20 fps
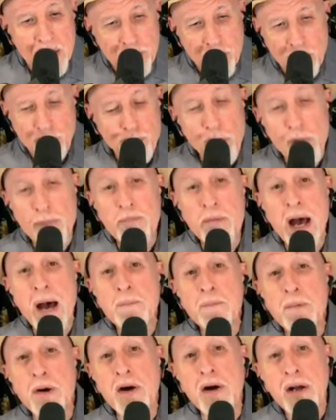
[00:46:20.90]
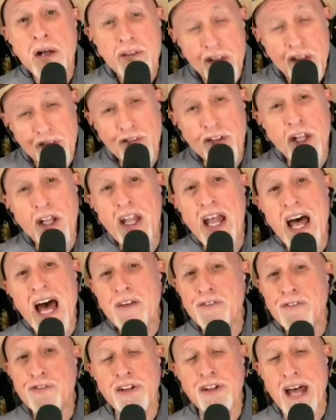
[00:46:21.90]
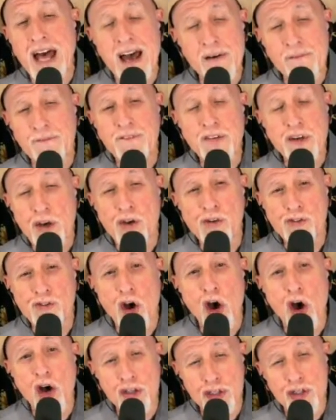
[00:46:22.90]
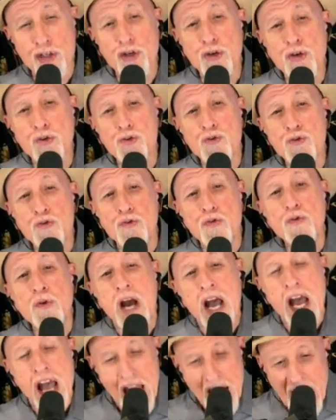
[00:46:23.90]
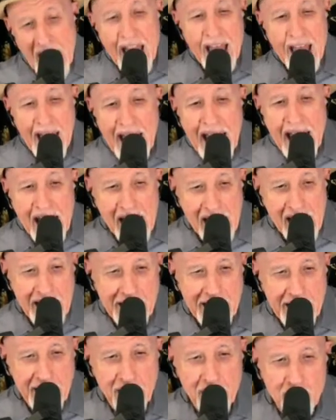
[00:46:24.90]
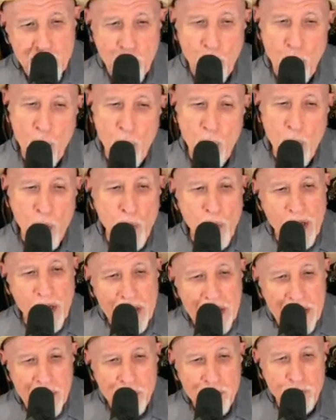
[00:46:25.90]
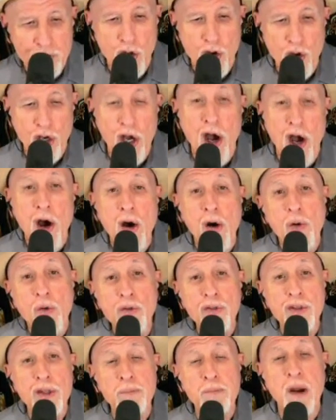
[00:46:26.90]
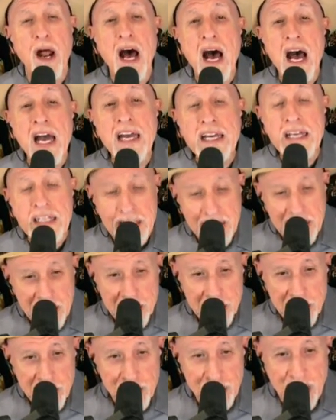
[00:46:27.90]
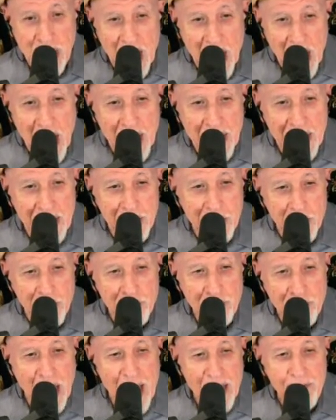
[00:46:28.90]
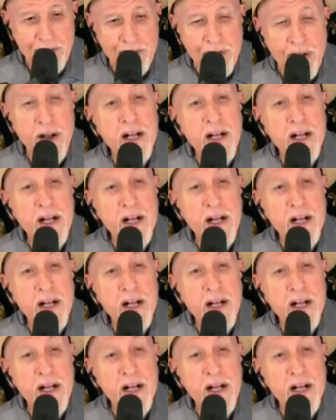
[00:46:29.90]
Just remember that the last laugh is on you. And always look on the bright side of life.